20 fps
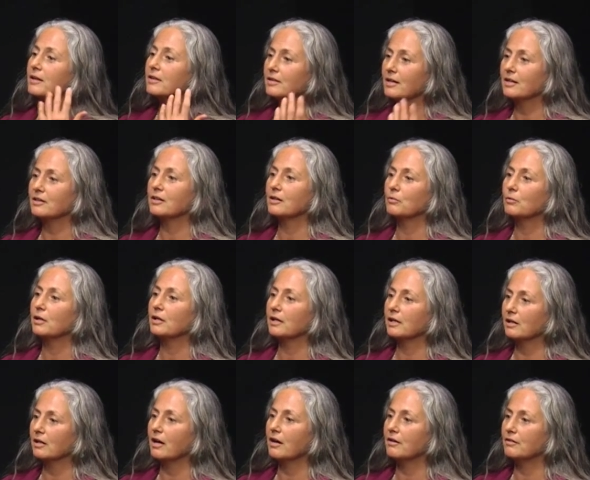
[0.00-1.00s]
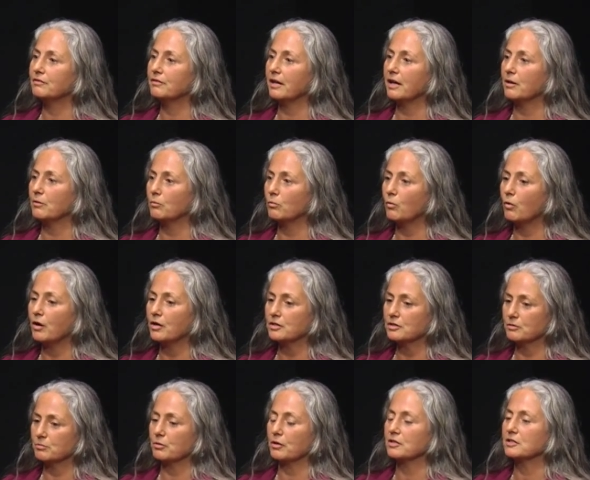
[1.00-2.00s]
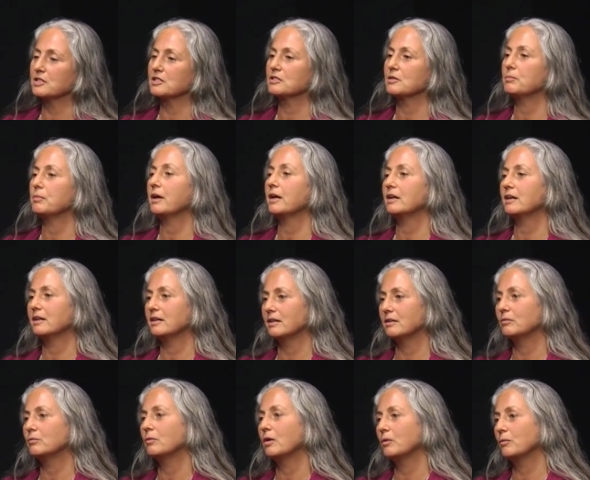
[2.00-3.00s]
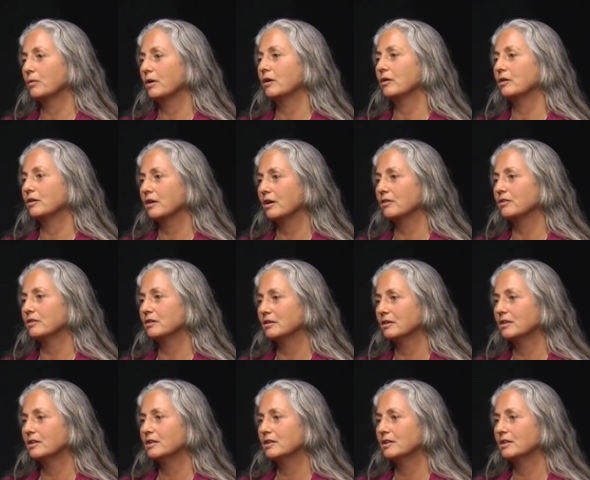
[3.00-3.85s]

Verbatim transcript: that they really love and want to participate in it in one way or another.